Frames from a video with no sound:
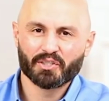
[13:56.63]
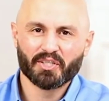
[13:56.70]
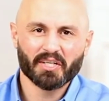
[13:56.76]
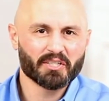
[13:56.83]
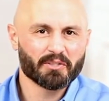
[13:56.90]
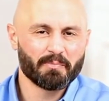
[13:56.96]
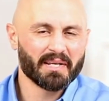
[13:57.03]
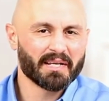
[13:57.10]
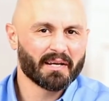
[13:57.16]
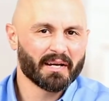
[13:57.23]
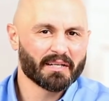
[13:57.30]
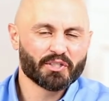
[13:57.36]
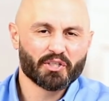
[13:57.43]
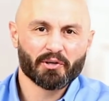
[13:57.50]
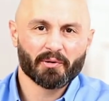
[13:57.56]
just
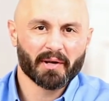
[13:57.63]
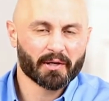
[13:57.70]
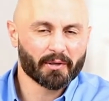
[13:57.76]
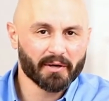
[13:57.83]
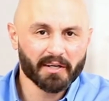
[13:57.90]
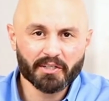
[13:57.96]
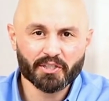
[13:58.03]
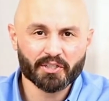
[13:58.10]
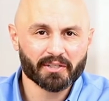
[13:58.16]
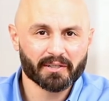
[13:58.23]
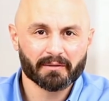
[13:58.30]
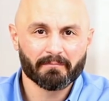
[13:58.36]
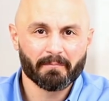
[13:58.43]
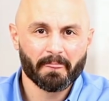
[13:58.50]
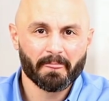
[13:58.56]
because you're a Christian.